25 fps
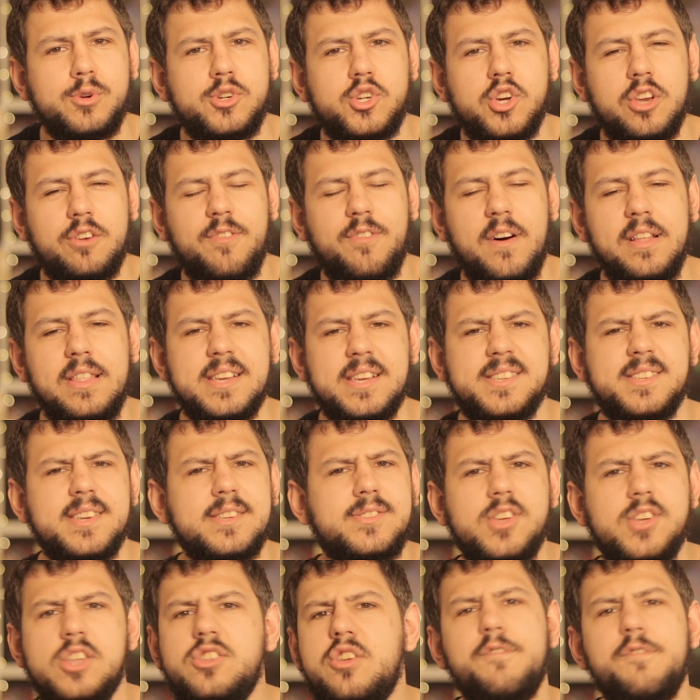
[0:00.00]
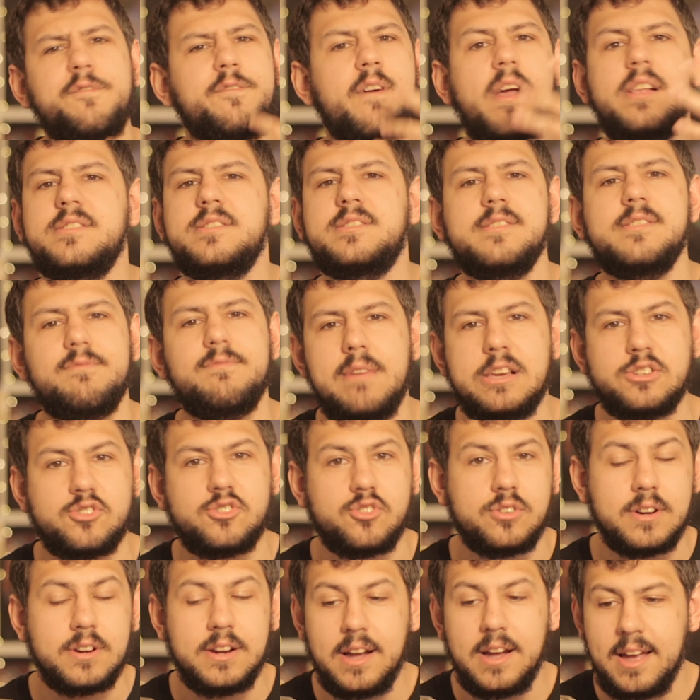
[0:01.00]
should fund this. It's a defensive
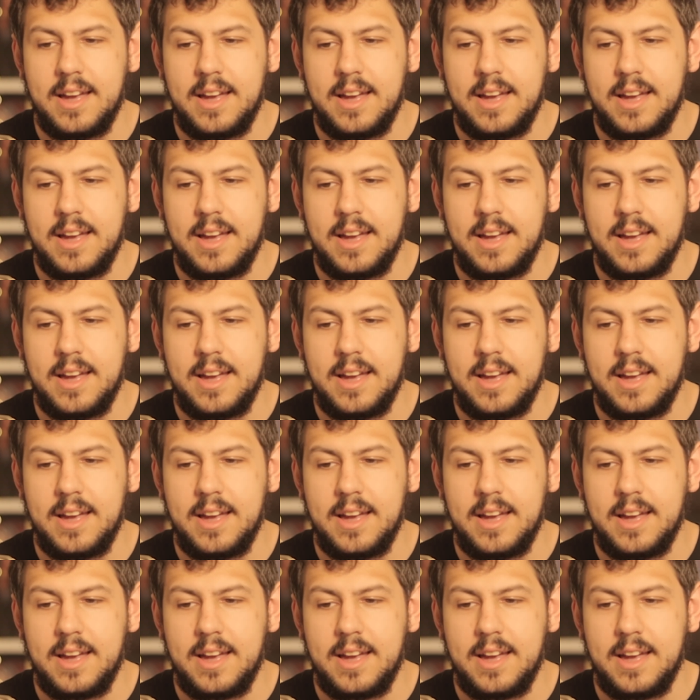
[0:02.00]
measure.